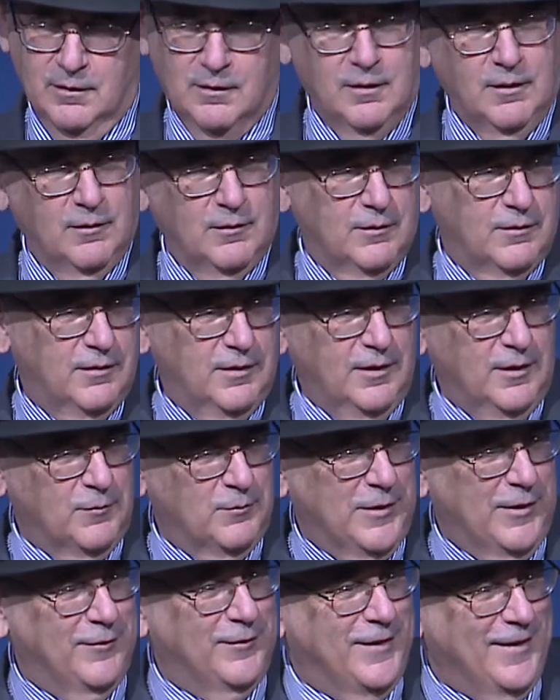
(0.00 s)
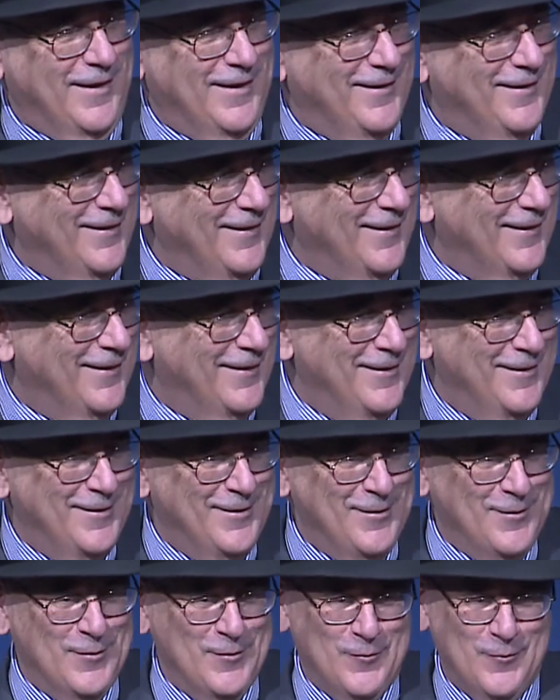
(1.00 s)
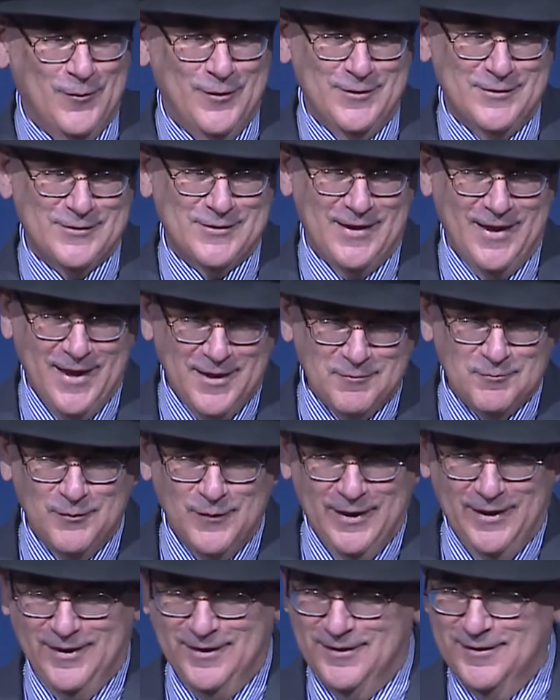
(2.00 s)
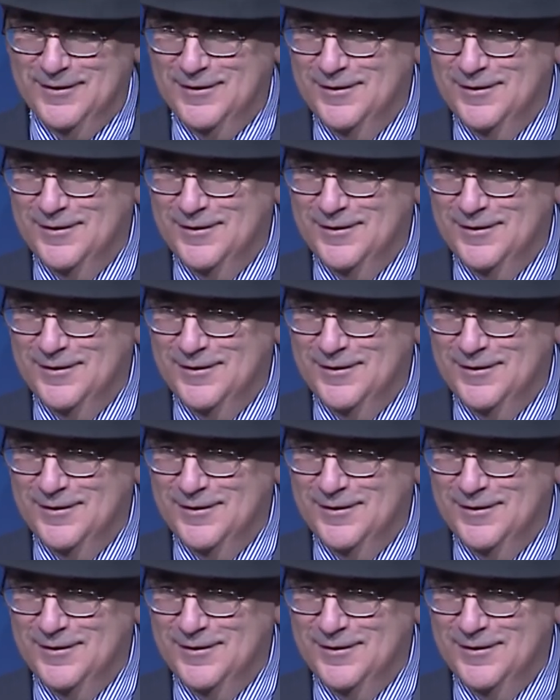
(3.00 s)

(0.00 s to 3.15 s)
Now, think about that. Like, what does that mean?